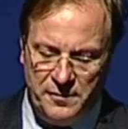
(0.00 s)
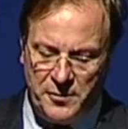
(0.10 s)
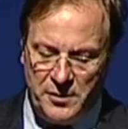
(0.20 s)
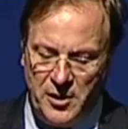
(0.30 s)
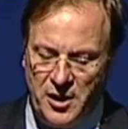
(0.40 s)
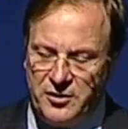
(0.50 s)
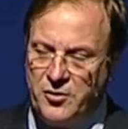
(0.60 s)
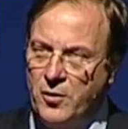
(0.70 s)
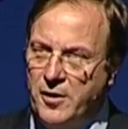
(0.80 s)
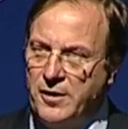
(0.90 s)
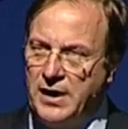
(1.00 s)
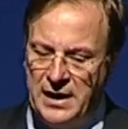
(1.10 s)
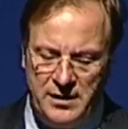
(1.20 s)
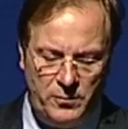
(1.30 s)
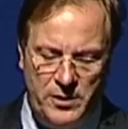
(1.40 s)
for an encore,
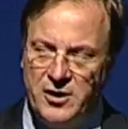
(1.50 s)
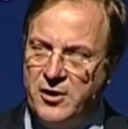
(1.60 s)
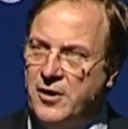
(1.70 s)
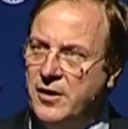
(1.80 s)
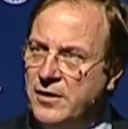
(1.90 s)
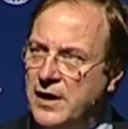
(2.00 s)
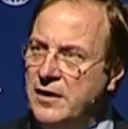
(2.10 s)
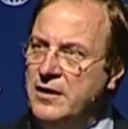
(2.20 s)
and we heard a